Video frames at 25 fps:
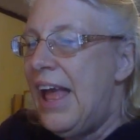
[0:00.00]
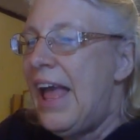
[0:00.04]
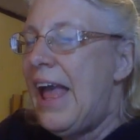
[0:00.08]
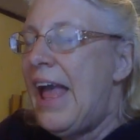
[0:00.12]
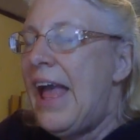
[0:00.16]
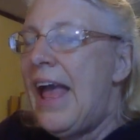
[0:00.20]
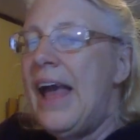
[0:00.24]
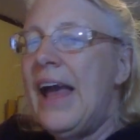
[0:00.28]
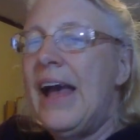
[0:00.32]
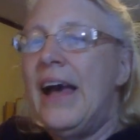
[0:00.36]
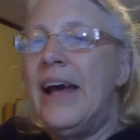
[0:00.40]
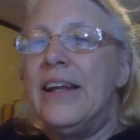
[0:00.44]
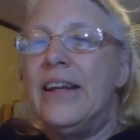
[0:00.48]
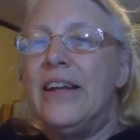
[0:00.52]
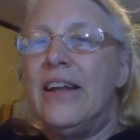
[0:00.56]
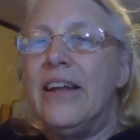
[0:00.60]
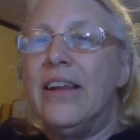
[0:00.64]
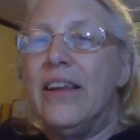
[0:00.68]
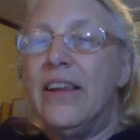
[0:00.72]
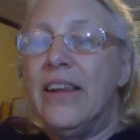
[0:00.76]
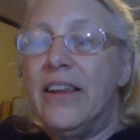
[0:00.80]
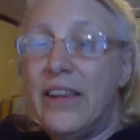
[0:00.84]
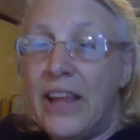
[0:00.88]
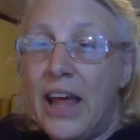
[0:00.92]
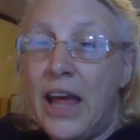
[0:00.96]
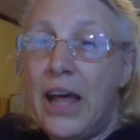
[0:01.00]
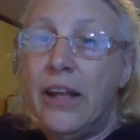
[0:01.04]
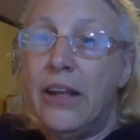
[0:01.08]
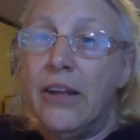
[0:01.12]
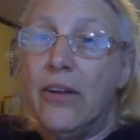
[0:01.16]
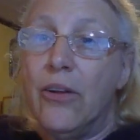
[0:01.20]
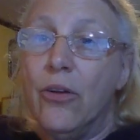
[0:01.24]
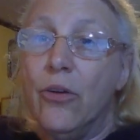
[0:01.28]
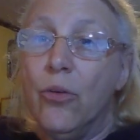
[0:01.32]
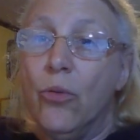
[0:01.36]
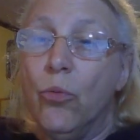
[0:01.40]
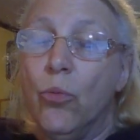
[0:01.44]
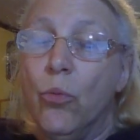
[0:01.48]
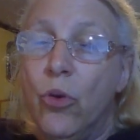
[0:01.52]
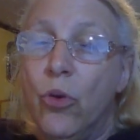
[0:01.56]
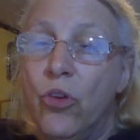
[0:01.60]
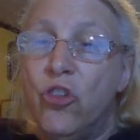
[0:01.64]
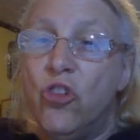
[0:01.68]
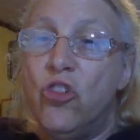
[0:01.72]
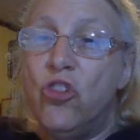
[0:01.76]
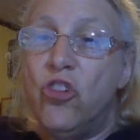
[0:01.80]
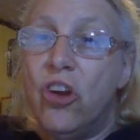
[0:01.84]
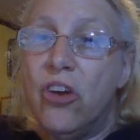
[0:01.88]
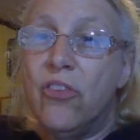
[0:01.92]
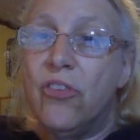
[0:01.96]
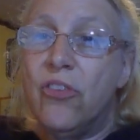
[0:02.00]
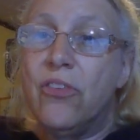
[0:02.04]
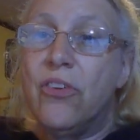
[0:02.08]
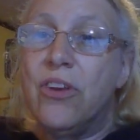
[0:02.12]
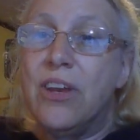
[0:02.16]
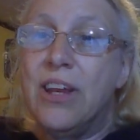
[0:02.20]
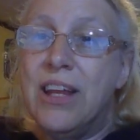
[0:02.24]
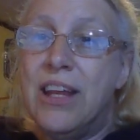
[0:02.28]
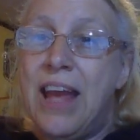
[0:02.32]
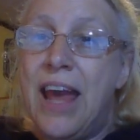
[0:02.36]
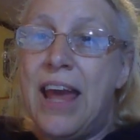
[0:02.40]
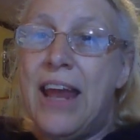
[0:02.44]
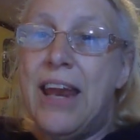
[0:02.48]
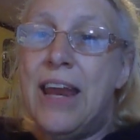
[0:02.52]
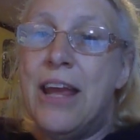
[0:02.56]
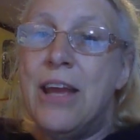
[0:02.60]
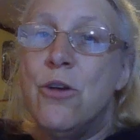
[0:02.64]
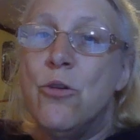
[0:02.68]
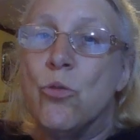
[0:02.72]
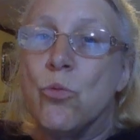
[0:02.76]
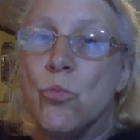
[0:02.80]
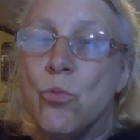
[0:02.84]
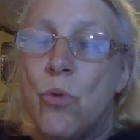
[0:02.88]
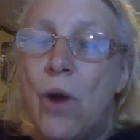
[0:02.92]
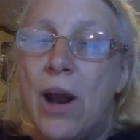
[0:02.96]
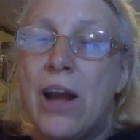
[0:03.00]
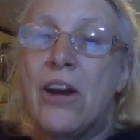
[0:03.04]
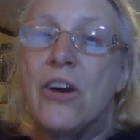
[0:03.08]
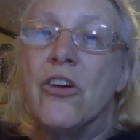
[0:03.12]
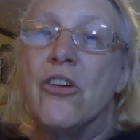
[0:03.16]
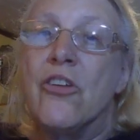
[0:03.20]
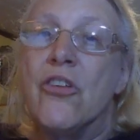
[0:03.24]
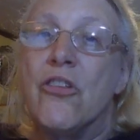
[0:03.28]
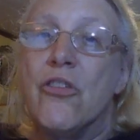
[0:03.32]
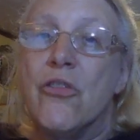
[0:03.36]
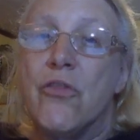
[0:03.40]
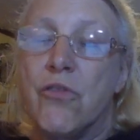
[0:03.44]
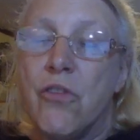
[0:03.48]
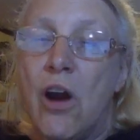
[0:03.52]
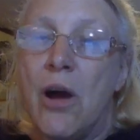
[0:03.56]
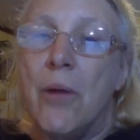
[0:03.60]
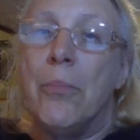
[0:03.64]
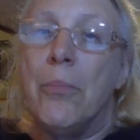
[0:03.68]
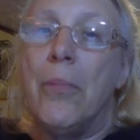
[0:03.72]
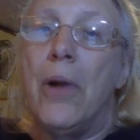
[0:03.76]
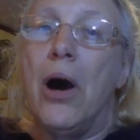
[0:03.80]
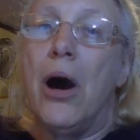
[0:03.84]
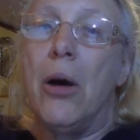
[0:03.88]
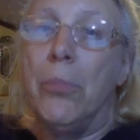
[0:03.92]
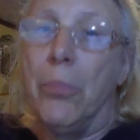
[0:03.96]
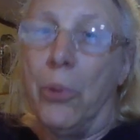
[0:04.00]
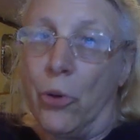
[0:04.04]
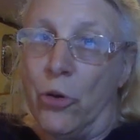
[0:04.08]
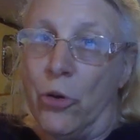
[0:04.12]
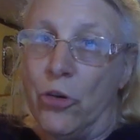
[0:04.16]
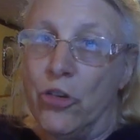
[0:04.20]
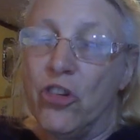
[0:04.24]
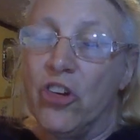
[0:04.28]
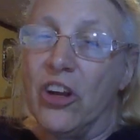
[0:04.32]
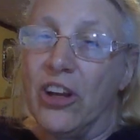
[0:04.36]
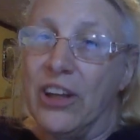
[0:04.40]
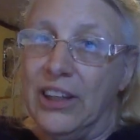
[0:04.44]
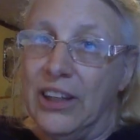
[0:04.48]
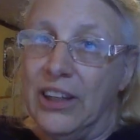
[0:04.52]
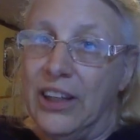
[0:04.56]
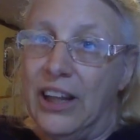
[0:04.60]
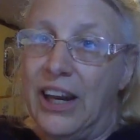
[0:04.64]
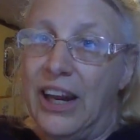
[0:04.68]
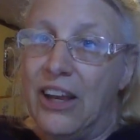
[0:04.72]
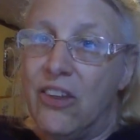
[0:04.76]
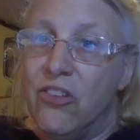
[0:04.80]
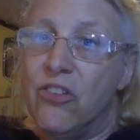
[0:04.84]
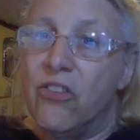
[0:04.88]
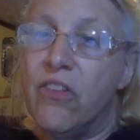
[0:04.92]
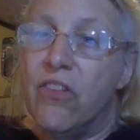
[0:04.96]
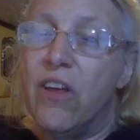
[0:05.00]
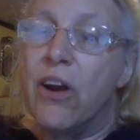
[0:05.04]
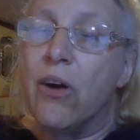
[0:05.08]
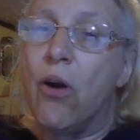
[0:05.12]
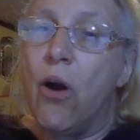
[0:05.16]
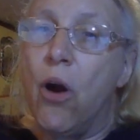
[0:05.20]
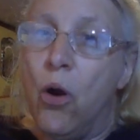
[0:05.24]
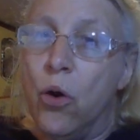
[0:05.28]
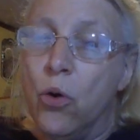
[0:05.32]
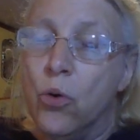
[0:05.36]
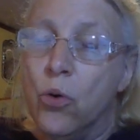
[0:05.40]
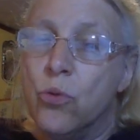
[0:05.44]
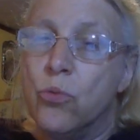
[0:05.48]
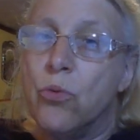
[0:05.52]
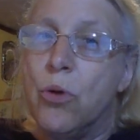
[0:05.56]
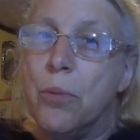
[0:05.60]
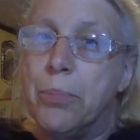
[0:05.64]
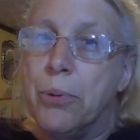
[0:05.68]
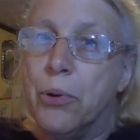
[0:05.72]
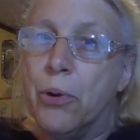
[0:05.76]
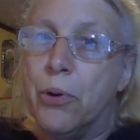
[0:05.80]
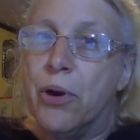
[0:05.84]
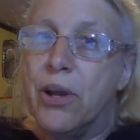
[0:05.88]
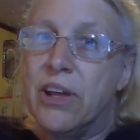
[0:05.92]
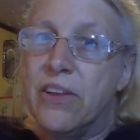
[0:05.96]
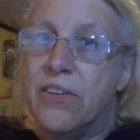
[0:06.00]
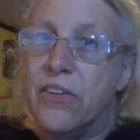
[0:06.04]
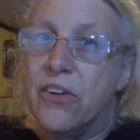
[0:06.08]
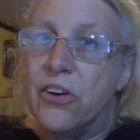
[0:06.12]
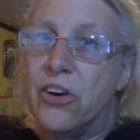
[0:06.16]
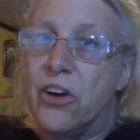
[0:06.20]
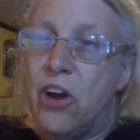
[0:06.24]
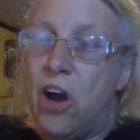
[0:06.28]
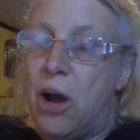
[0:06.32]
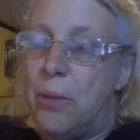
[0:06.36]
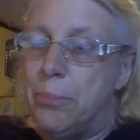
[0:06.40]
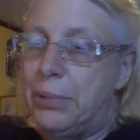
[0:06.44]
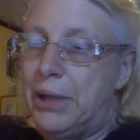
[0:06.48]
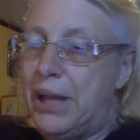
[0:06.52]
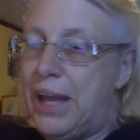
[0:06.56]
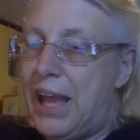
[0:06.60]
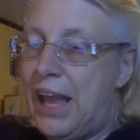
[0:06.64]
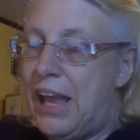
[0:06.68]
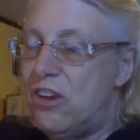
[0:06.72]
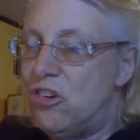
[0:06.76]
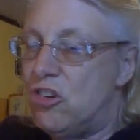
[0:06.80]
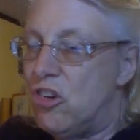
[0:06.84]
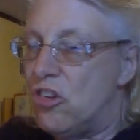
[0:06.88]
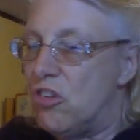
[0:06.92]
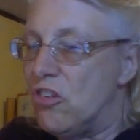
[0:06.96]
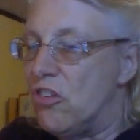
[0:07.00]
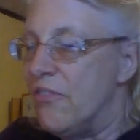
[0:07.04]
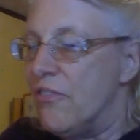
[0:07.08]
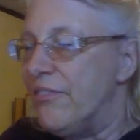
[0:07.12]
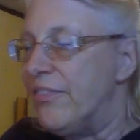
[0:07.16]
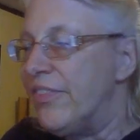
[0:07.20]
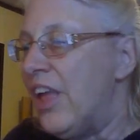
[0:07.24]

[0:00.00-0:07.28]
And that was just getting records from abortion clinics, their own reporting of their complications.